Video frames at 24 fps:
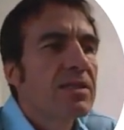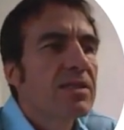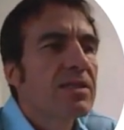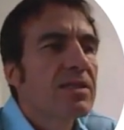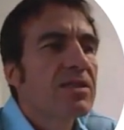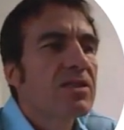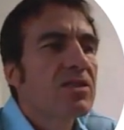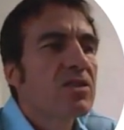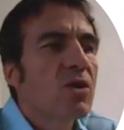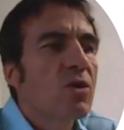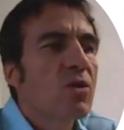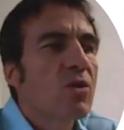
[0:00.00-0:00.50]

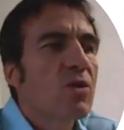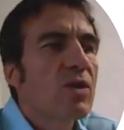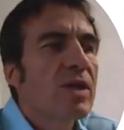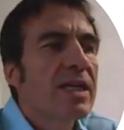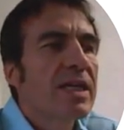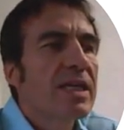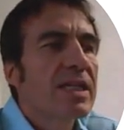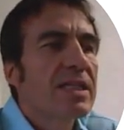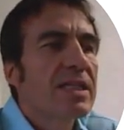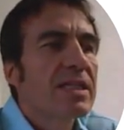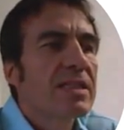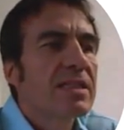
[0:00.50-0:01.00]

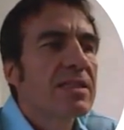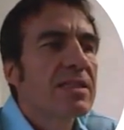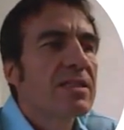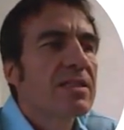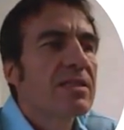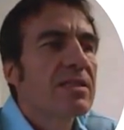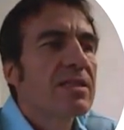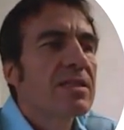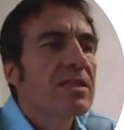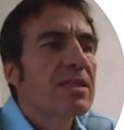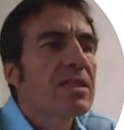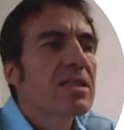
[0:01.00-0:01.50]

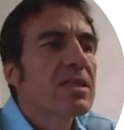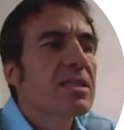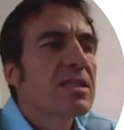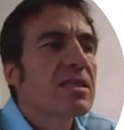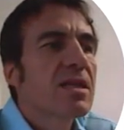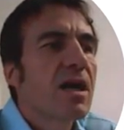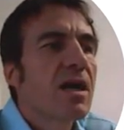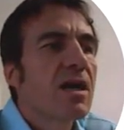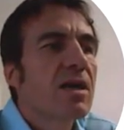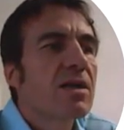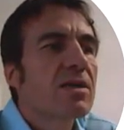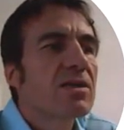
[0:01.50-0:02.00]
stories,
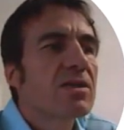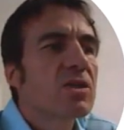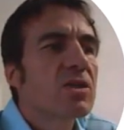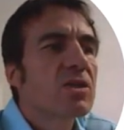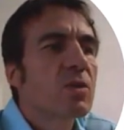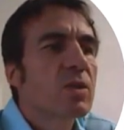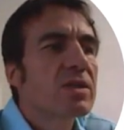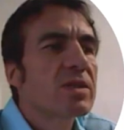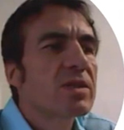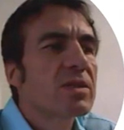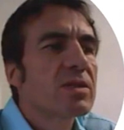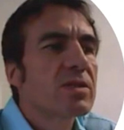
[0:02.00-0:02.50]
tongue
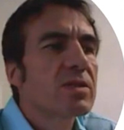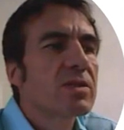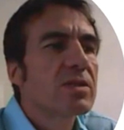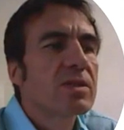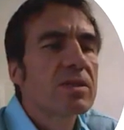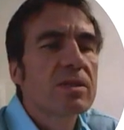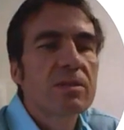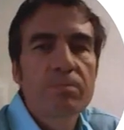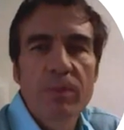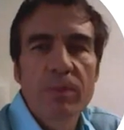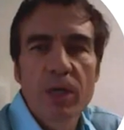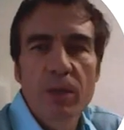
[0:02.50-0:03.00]
twisters,